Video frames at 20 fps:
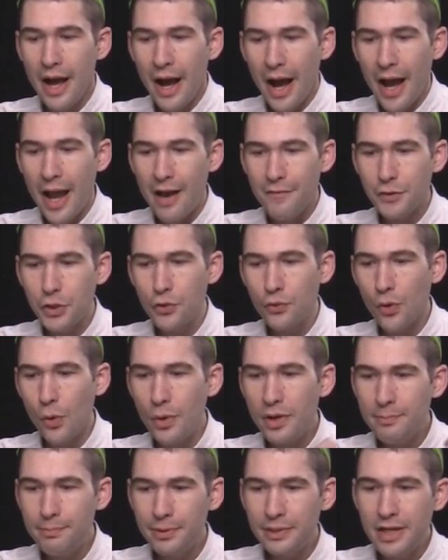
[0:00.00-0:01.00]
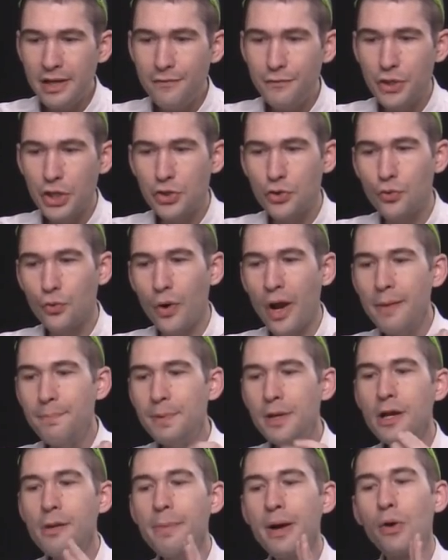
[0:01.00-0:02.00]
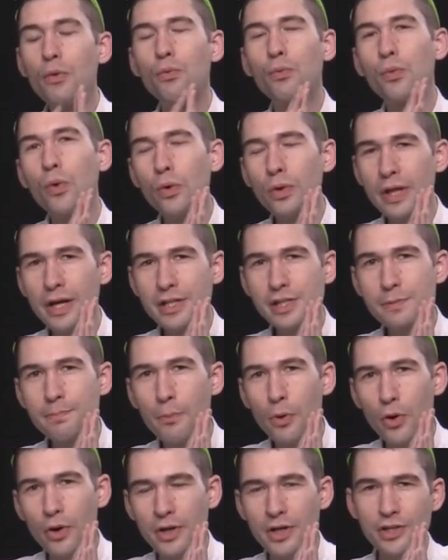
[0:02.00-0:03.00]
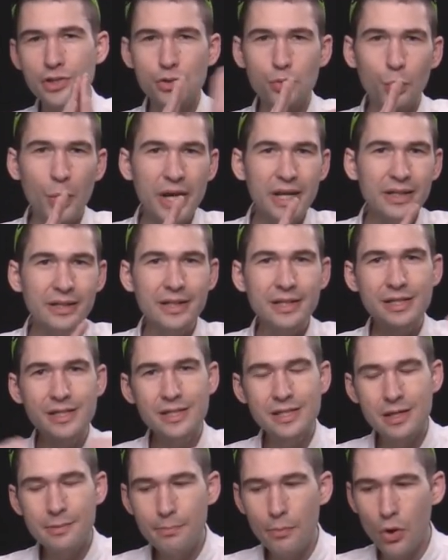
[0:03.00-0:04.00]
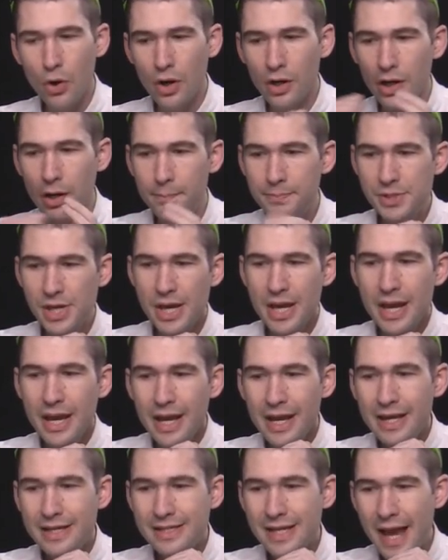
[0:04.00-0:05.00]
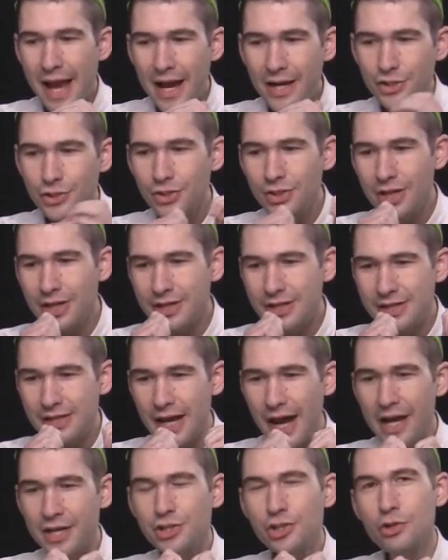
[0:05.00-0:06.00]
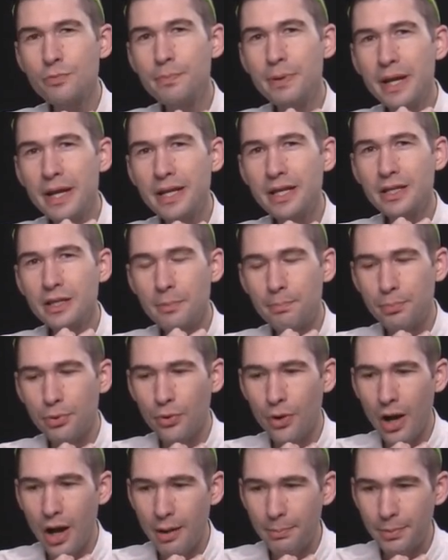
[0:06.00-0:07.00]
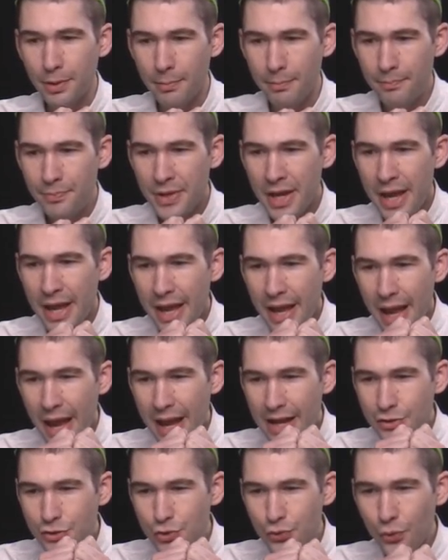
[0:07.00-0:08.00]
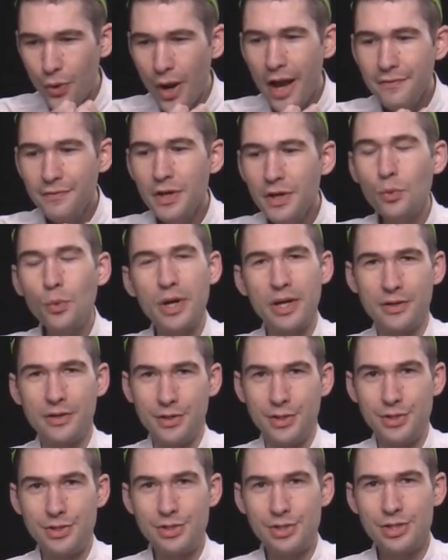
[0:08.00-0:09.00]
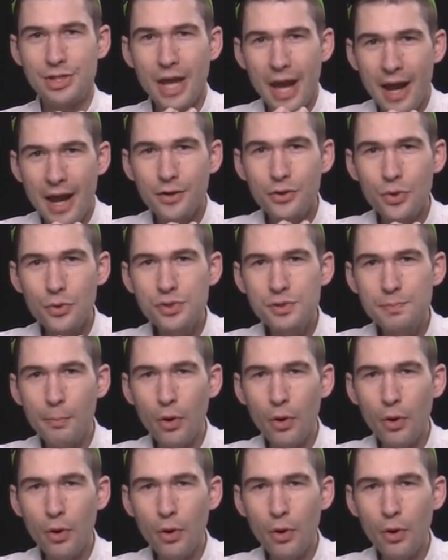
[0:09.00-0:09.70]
I have a growing belief that griping about Rolex markets, wait lists, and markups is actually exacerbating the problem and driving wait lists and those